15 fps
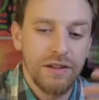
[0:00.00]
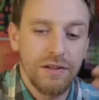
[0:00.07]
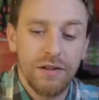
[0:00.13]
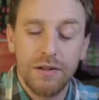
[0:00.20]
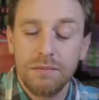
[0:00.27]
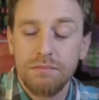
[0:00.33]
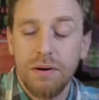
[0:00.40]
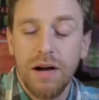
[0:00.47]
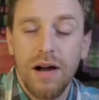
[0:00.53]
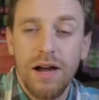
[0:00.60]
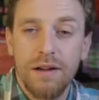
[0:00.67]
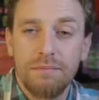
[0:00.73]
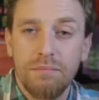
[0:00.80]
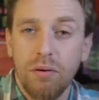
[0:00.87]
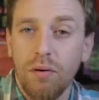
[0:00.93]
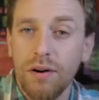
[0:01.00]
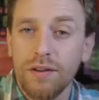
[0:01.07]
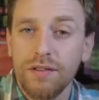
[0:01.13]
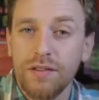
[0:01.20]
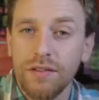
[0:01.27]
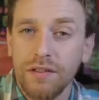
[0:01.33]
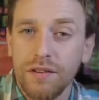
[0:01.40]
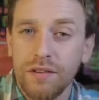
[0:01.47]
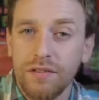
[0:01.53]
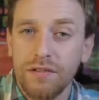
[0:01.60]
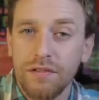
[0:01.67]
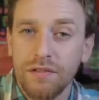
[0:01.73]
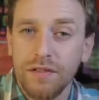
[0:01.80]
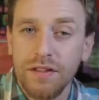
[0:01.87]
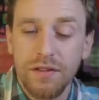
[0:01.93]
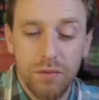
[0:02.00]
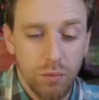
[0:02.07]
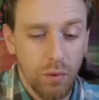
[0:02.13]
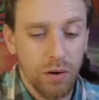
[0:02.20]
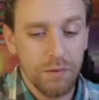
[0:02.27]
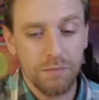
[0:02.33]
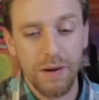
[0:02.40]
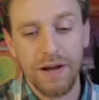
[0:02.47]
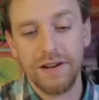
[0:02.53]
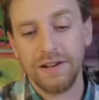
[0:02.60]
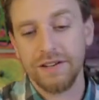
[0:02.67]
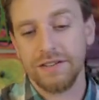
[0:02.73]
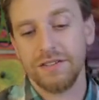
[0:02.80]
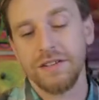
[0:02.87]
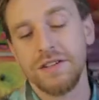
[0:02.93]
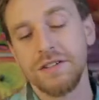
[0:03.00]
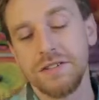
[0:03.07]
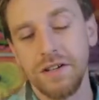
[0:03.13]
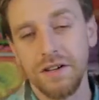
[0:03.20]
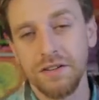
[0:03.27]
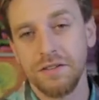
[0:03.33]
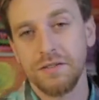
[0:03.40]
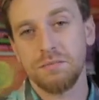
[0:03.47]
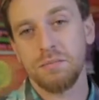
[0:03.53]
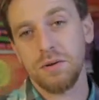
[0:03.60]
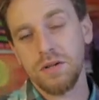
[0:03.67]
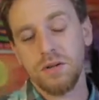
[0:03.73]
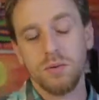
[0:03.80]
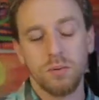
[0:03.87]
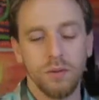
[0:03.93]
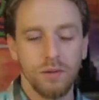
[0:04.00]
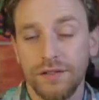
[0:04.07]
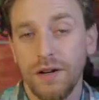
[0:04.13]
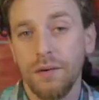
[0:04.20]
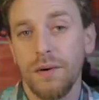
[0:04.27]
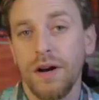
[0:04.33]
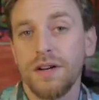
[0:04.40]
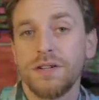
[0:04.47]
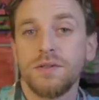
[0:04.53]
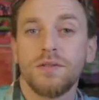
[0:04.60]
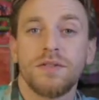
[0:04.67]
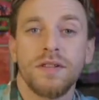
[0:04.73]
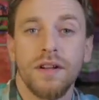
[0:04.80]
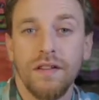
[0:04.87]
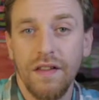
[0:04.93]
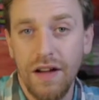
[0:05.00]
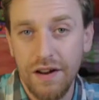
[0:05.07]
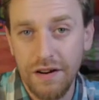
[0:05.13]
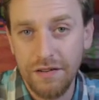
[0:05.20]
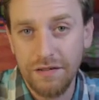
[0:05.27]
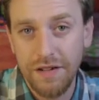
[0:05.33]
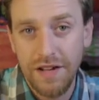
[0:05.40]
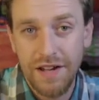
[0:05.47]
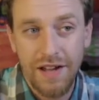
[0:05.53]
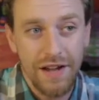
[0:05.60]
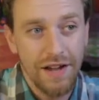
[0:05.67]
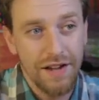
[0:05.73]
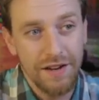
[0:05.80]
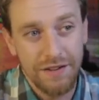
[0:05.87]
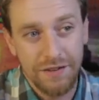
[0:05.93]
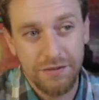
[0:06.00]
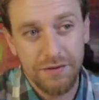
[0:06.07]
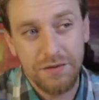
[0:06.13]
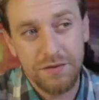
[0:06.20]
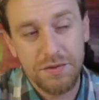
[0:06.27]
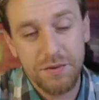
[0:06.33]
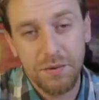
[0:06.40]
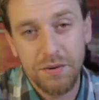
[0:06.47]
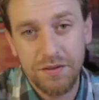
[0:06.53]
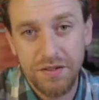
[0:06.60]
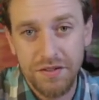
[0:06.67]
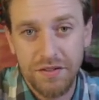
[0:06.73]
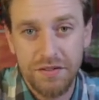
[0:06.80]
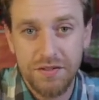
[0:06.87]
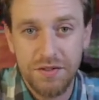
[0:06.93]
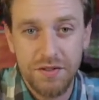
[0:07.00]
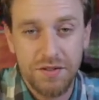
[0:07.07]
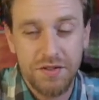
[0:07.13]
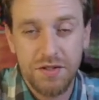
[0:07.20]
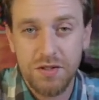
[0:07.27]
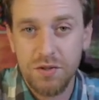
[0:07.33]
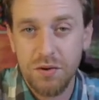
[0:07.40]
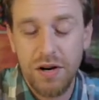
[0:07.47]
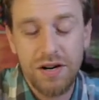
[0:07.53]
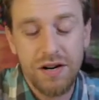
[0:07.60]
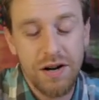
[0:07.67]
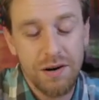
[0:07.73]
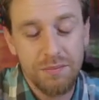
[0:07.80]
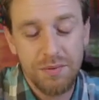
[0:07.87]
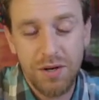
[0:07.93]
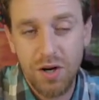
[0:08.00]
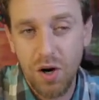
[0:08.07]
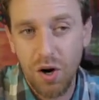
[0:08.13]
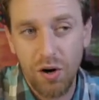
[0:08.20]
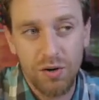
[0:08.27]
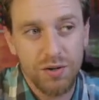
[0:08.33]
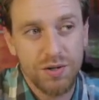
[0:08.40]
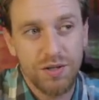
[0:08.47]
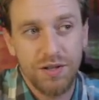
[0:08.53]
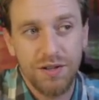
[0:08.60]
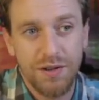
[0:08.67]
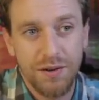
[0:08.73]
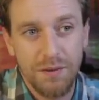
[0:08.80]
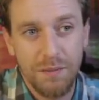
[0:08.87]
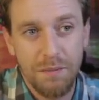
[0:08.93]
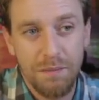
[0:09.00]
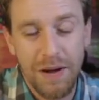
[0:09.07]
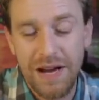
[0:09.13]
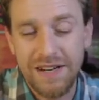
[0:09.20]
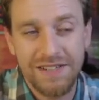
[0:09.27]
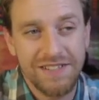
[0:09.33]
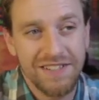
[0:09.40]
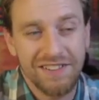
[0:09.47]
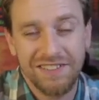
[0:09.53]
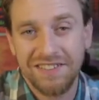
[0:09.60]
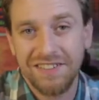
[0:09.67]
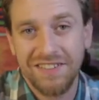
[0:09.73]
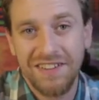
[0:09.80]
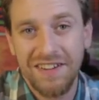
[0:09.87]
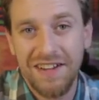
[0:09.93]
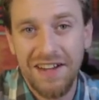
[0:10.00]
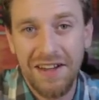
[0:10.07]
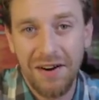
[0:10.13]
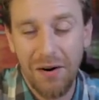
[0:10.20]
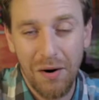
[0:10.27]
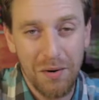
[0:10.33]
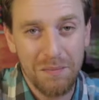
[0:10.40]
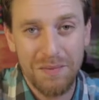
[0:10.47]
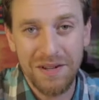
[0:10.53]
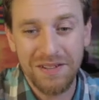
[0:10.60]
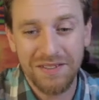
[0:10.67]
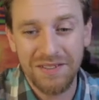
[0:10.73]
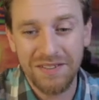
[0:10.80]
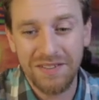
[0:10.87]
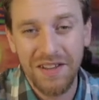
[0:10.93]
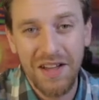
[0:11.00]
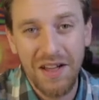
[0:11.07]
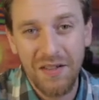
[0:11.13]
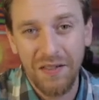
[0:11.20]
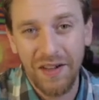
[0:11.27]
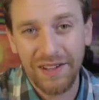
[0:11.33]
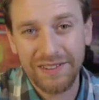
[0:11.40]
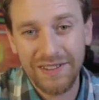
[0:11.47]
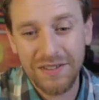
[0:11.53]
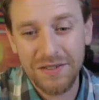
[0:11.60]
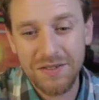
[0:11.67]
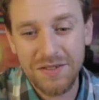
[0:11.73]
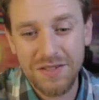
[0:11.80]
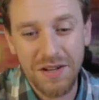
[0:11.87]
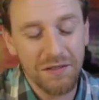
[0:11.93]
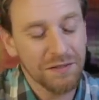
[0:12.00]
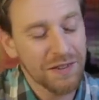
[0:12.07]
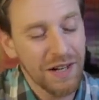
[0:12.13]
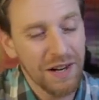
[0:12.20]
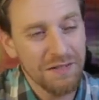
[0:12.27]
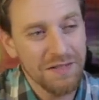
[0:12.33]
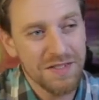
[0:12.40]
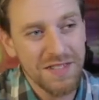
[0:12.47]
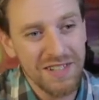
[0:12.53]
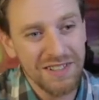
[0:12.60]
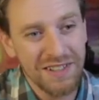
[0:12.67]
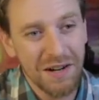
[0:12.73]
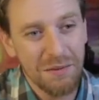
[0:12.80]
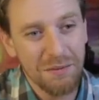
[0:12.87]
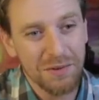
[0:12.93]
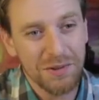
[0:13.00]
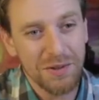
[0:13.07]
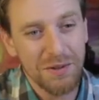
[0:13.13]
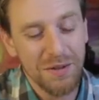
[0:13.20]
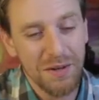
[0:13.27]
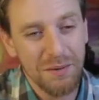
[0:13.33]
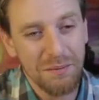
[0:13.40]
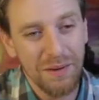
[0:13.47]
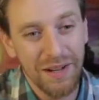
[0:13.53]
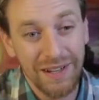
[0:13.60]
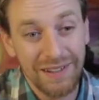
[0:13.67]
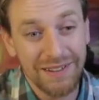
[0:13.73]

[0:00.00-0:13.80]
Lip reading: You can buy prints of these word paintings that he does. Pretty cool. I'll tell you what I do see a lot of in thrift stores is just straight up cursed paintings and art pieces. Like there's stuff that I've seen come through and I'm like,